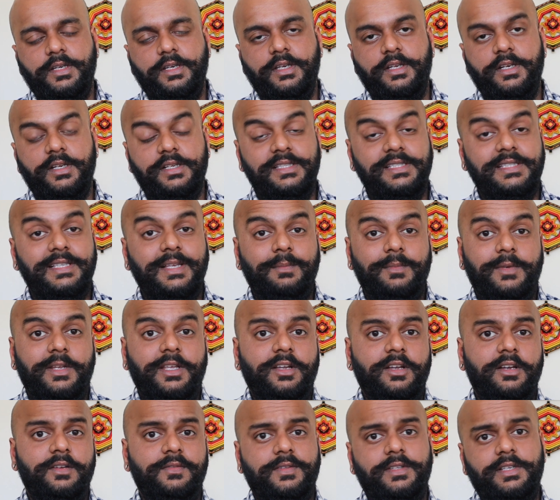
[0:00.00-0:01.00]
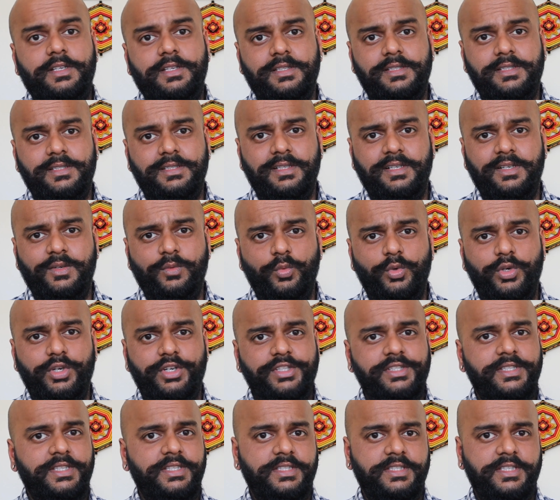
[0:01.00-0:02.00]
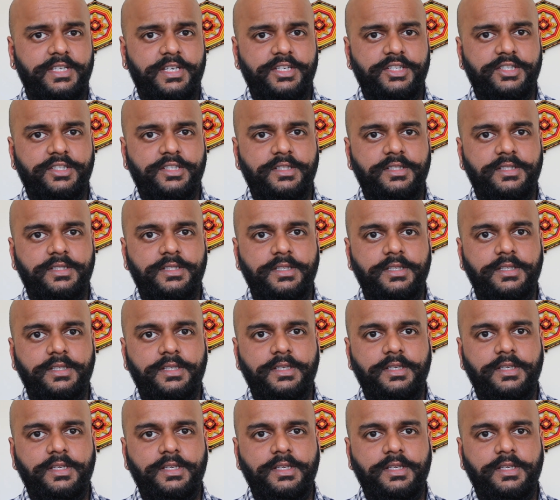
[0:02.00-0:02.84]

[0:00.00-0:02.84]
and accepting of these weird sensations.